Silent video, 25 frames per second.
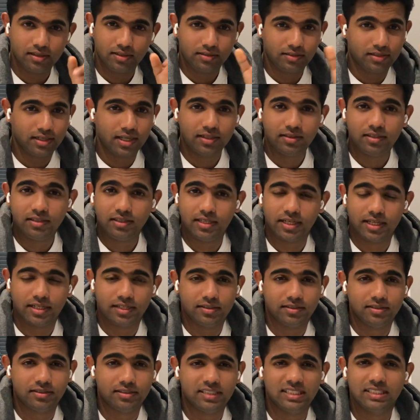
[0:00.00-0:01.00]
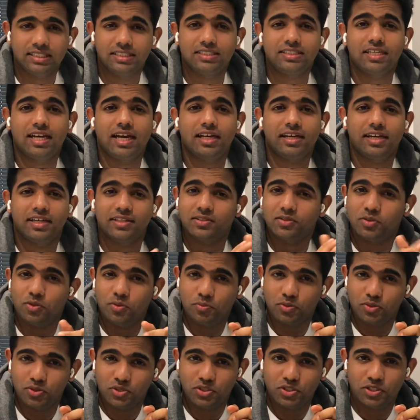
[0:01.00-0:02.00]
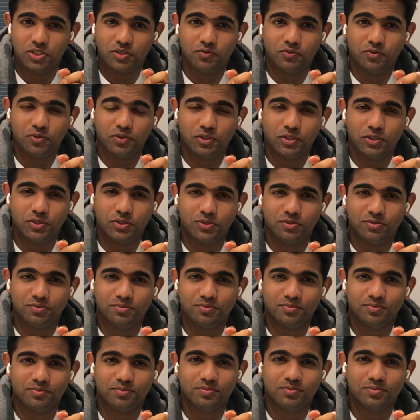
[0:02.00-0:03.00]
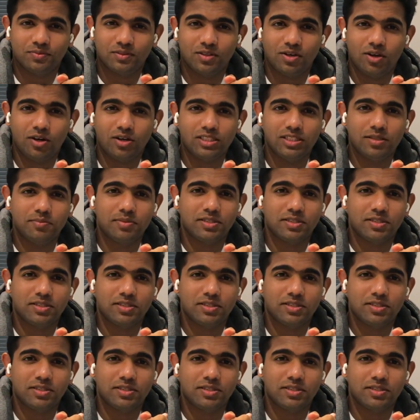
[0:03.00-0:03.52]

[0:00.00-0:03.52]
nothing can stand as an opposition for you. All the